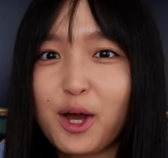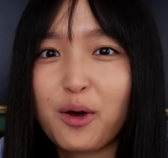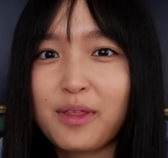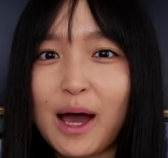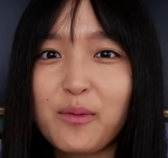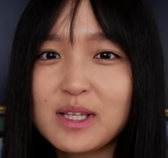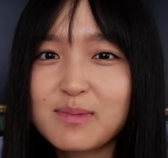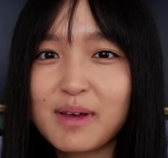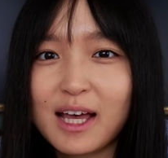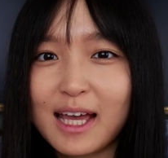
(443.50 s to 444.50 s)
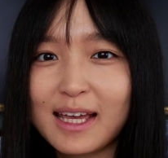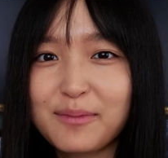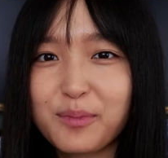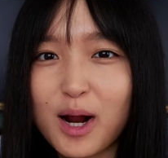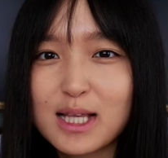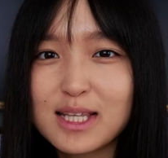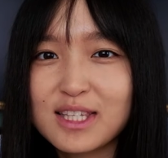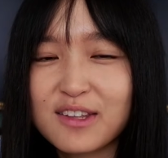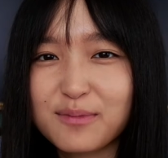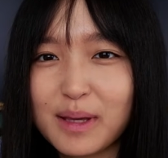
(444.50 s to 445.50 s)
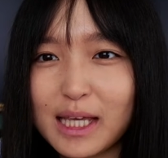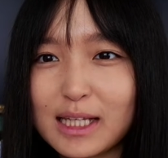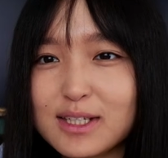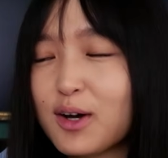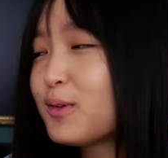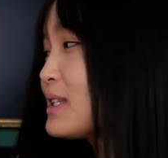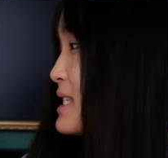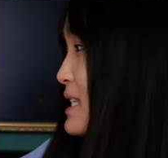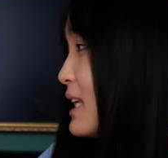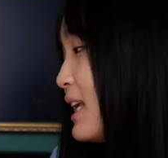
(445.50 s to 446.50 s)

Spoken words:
go, that was my process of making totes.